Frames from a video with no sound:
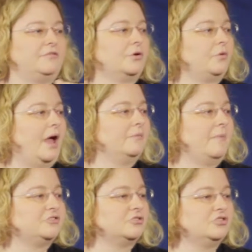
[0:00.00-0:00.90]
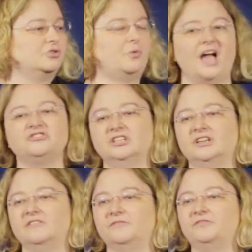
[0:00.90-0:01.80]
if you're around mentors who
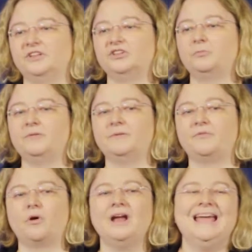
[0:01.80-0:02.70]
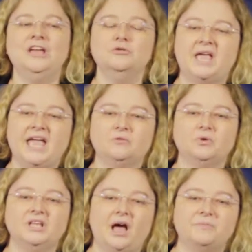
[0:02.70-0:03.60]
actually have seen this movie before, you can't
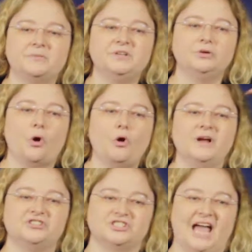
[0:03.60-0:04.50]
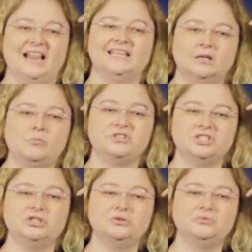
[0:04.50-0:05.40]
really help somebody grow by just telling them what
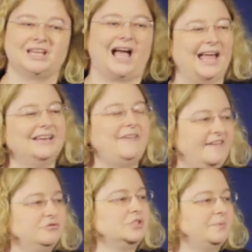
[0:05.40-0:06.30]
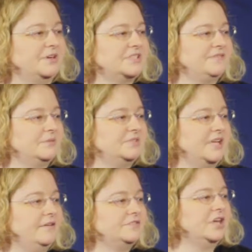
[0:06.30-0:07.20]
to do. They kind of have to experience it for
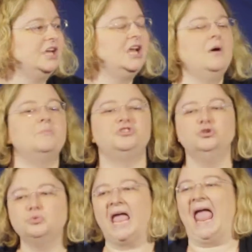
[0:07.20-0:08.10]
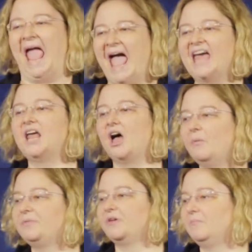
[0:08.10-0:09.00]
themselves. But you can
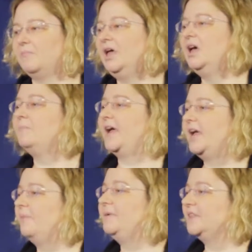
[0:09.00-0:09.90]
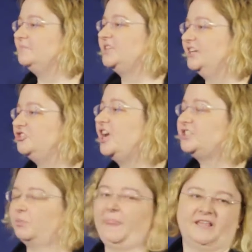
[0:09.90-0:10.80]
help them by helping them
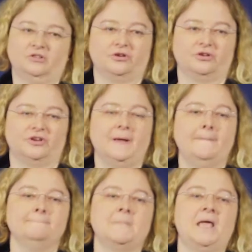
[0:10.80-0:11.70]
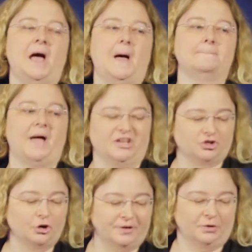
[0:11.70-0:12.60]
digest what they learned, by
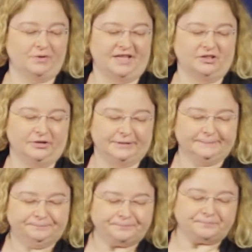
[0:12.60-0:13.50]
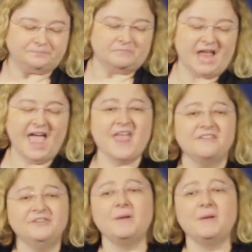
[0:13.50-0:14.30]
interpreting what they learned. And that